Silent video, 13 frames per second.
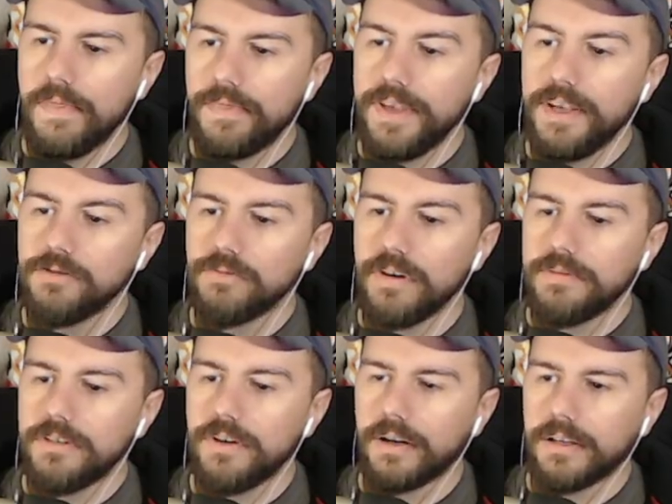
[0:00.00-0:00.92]
These
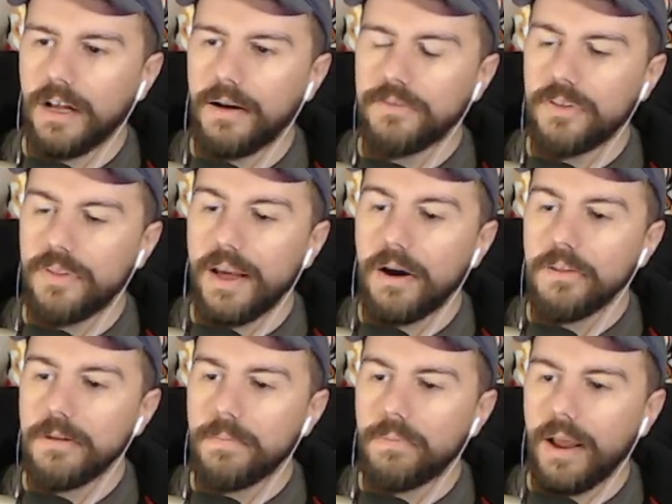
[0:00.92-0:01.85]
Rifted Dark Elves, they
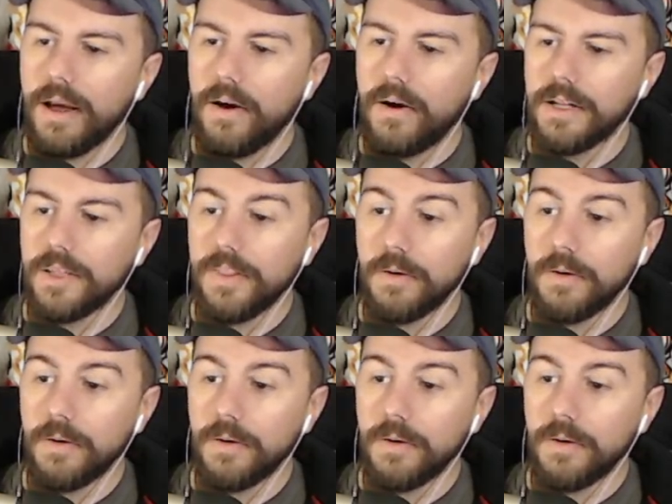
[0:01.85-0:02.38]
are the priority.